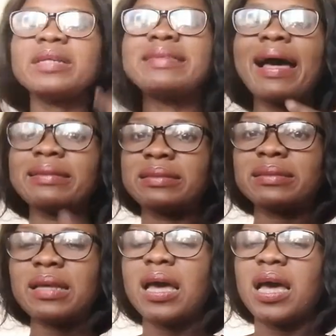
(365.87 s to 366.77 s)
that
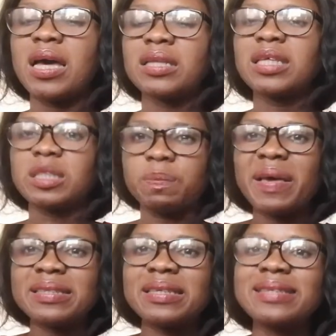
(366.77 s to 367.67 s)
this
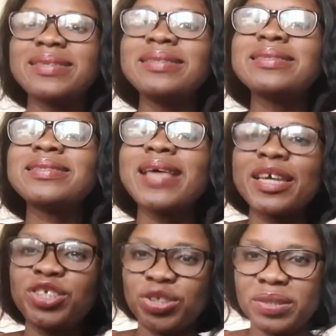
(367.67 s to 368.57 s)
person is
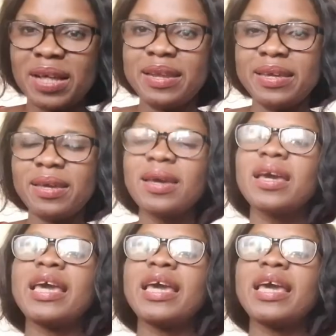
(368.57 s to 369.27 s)
intentionally